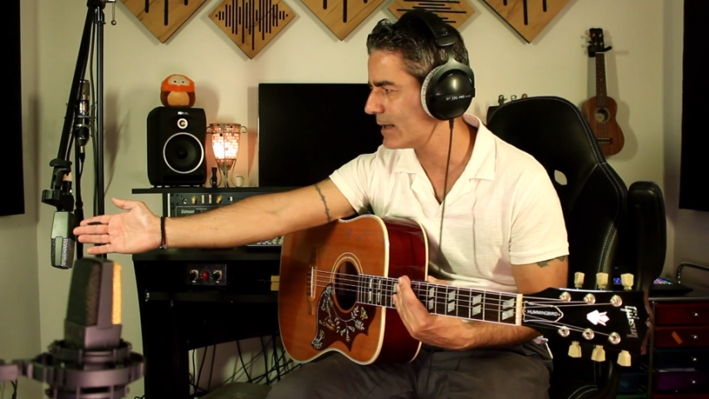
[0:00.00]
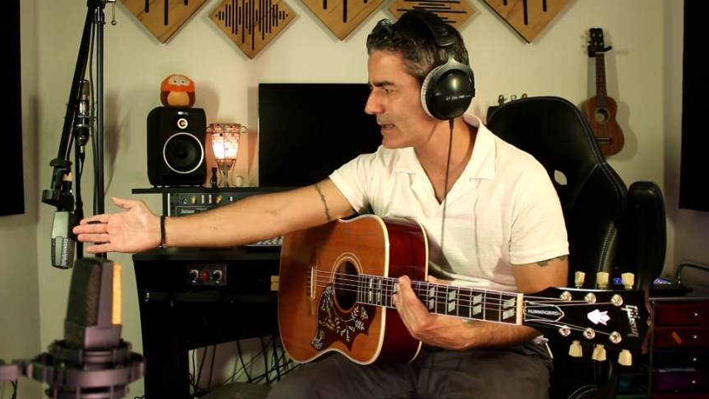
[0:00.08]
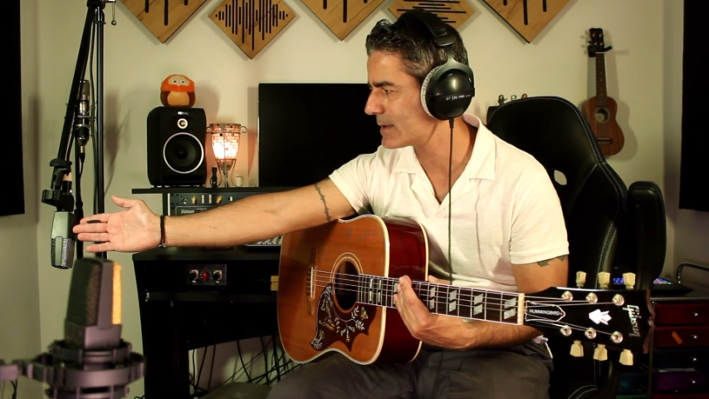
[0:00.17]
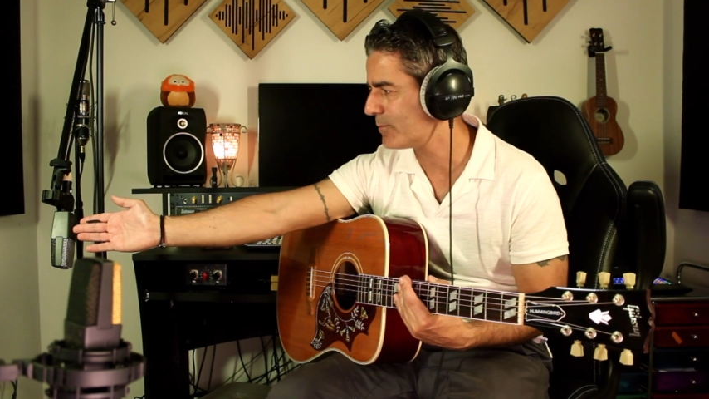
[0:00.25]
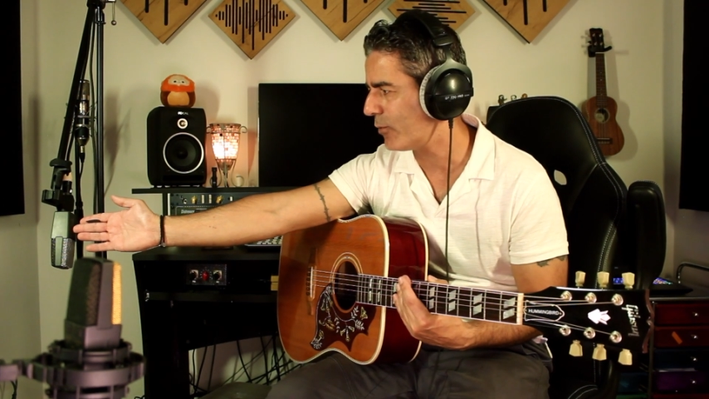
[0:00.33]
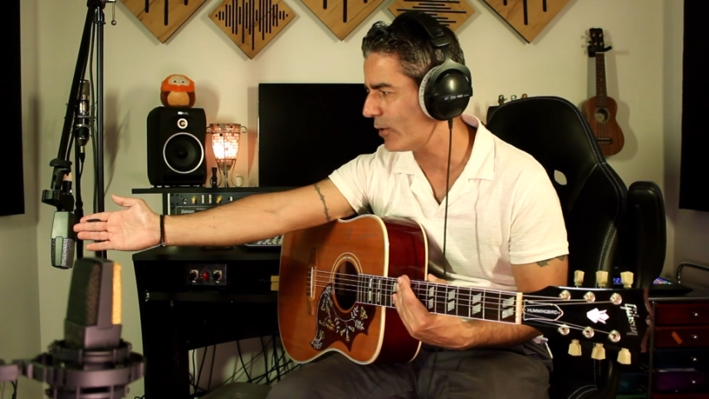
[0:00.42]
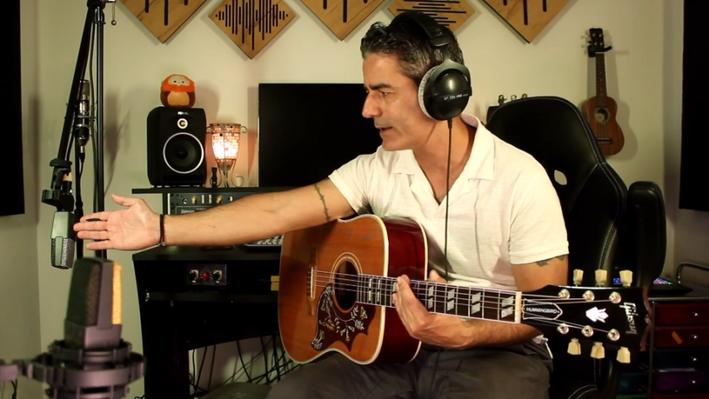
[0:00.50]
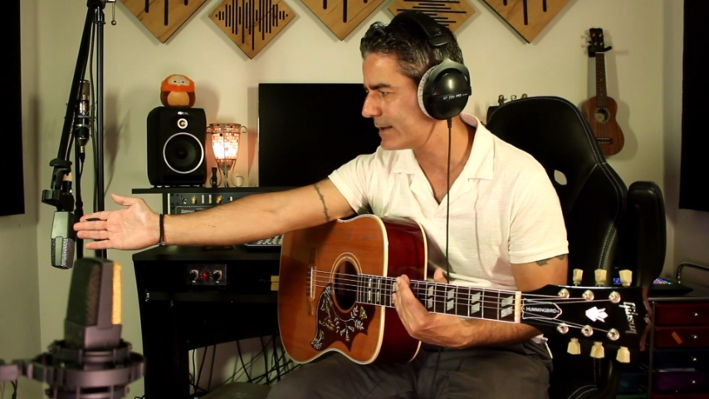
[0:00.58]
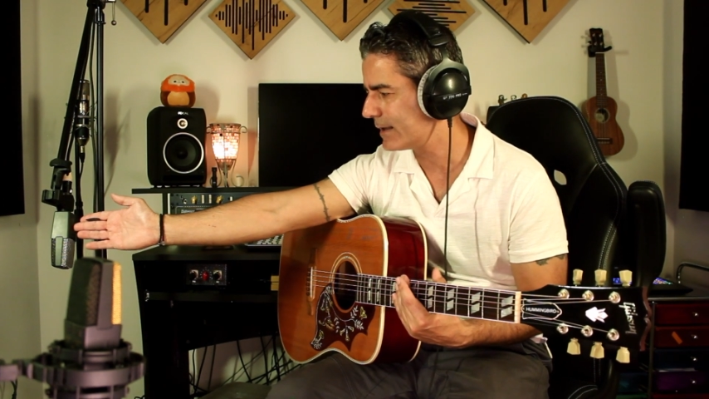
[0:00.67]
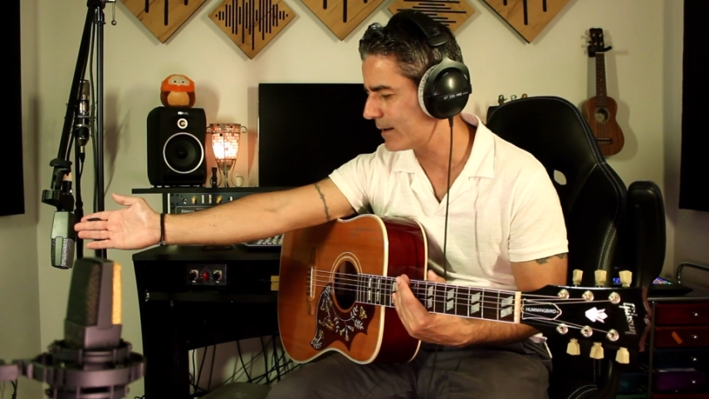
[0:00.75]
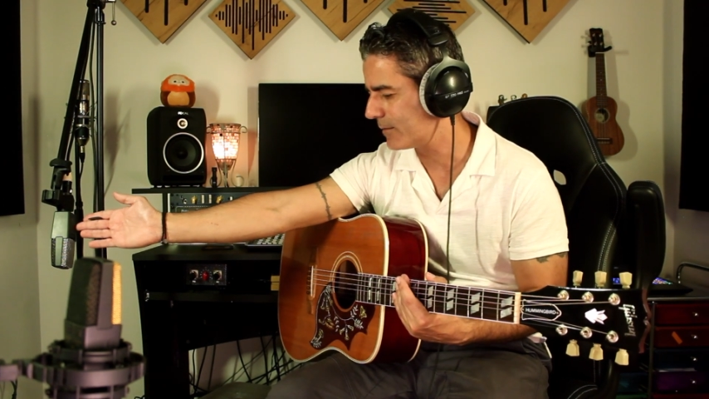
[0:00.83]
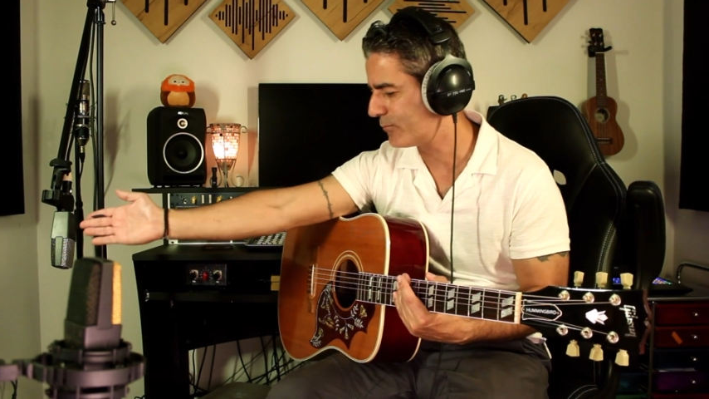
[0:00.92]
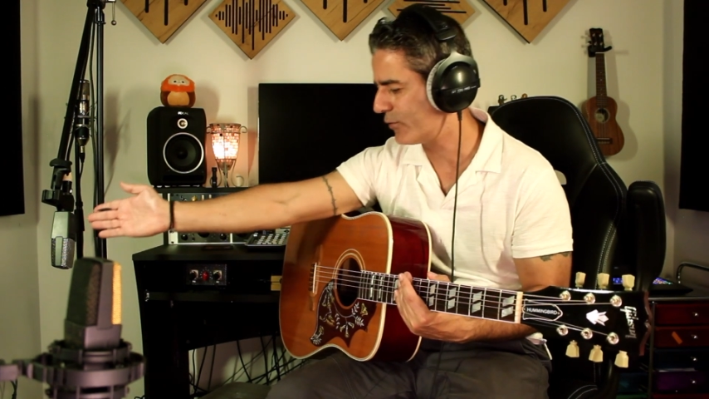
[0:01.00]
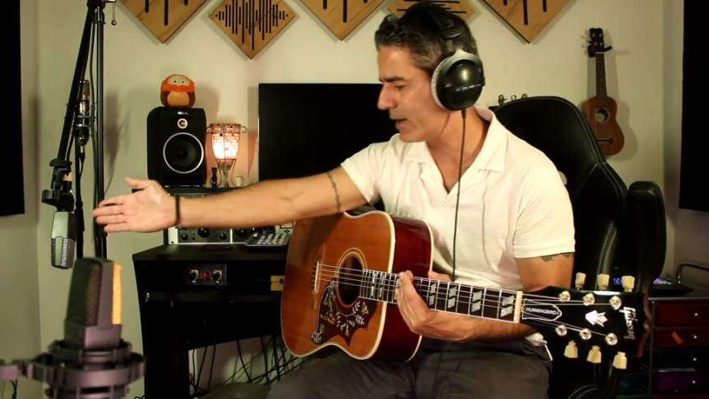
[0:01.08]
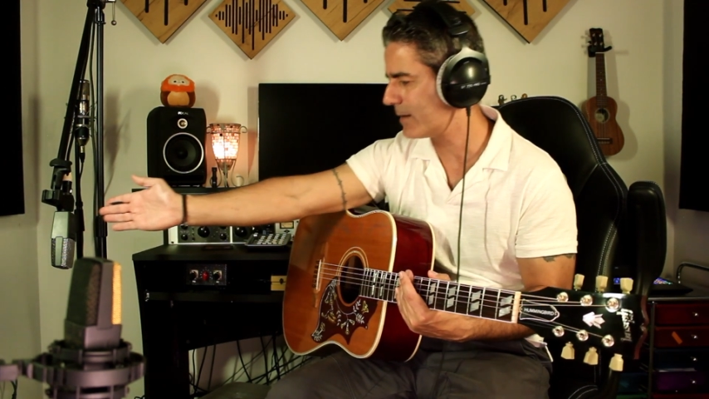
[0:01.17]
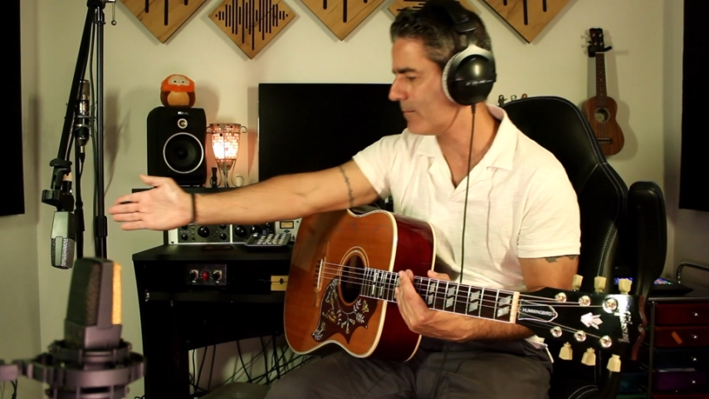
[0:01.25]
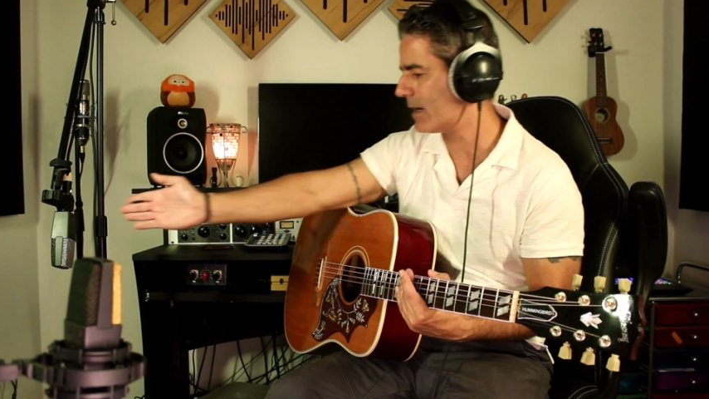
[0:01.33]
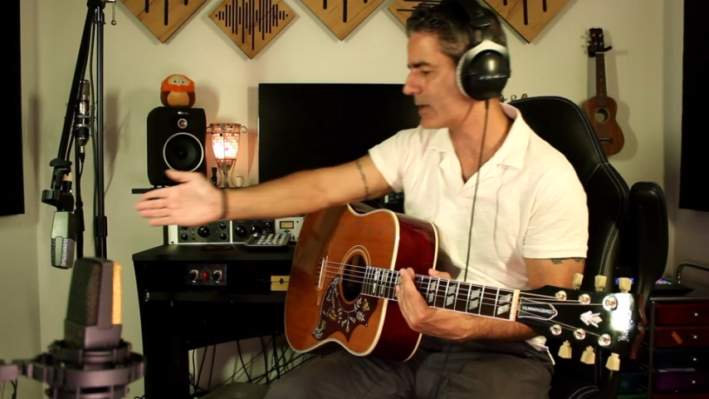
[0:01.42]
is pointing
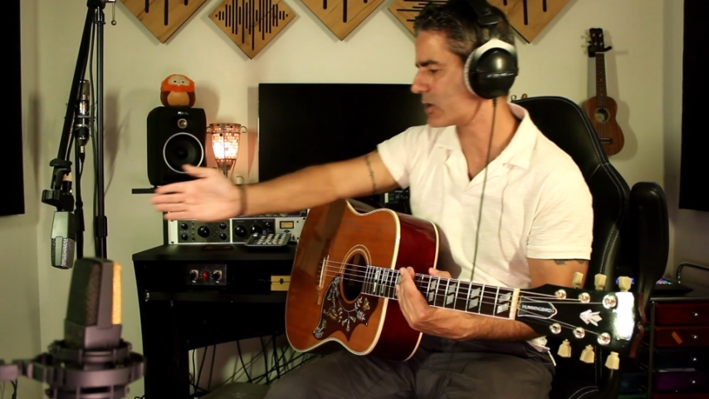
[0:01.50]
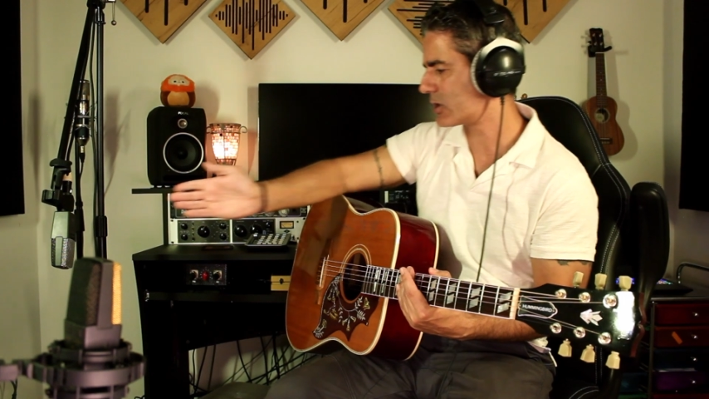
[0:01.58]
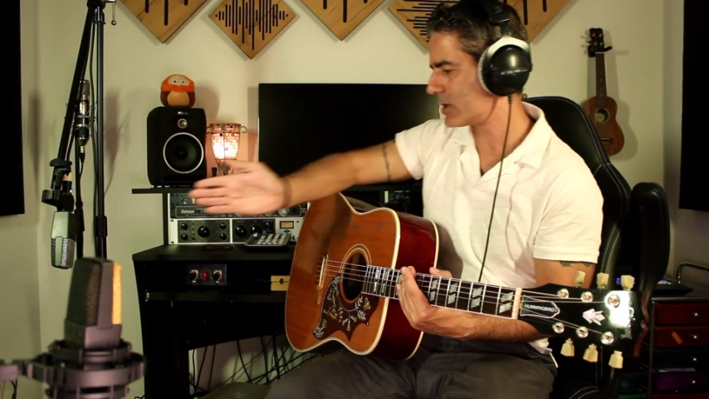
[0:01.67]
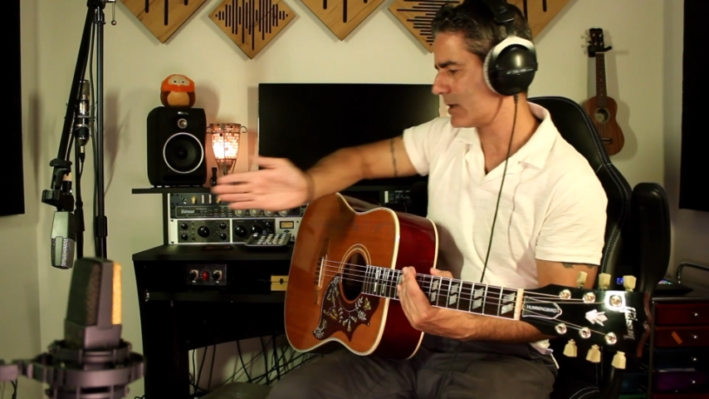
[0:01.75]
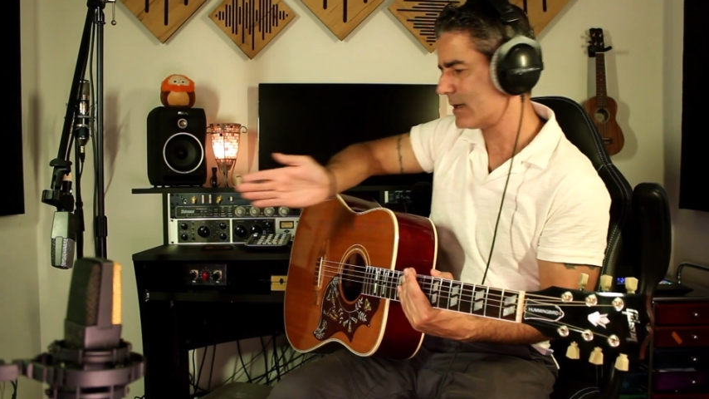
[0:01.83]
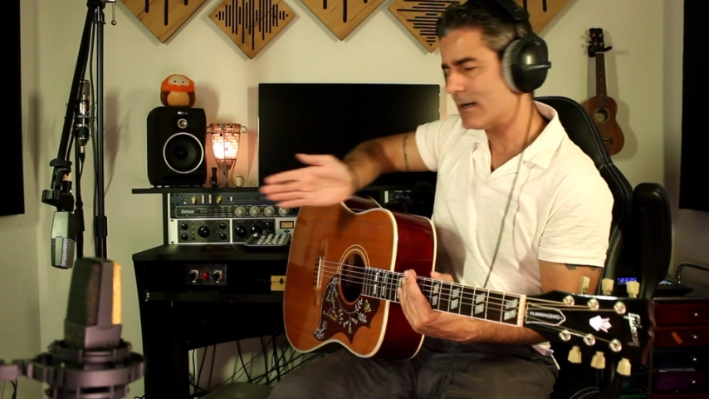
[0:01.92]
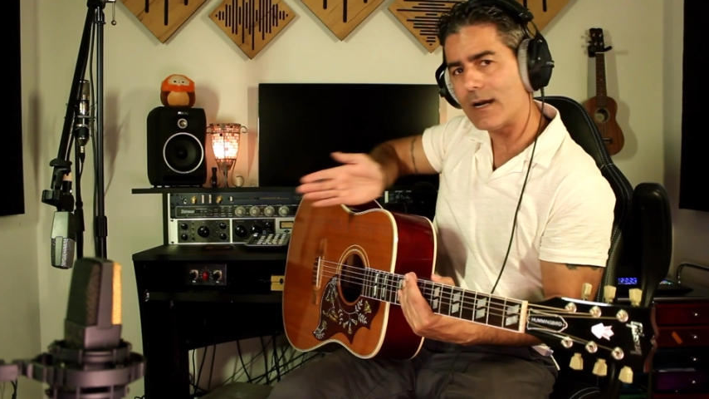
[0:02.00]
pretty much